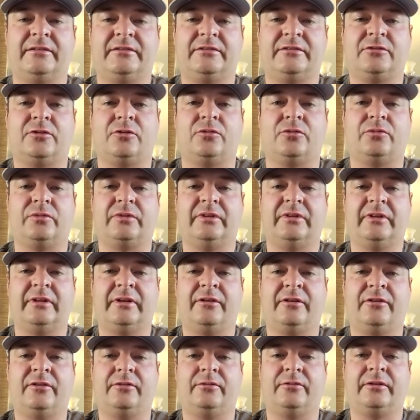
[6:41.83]
So
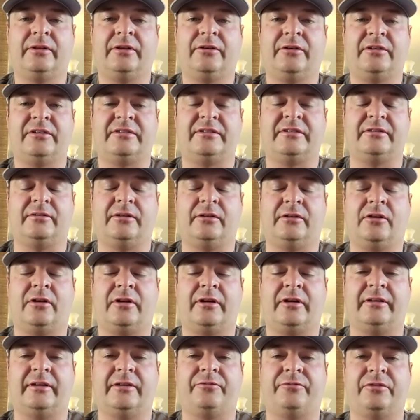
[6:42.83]
there is a lot
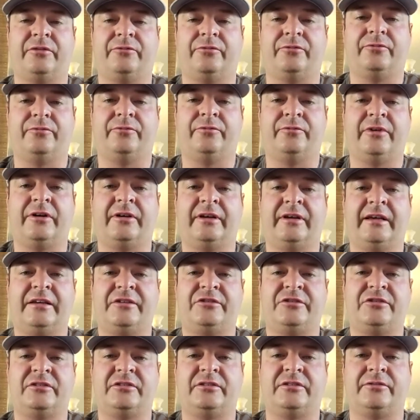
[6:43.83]
of different
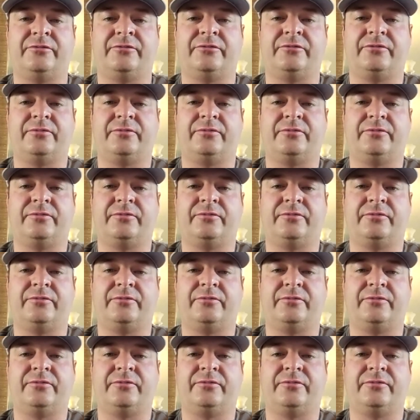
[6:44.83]
variations of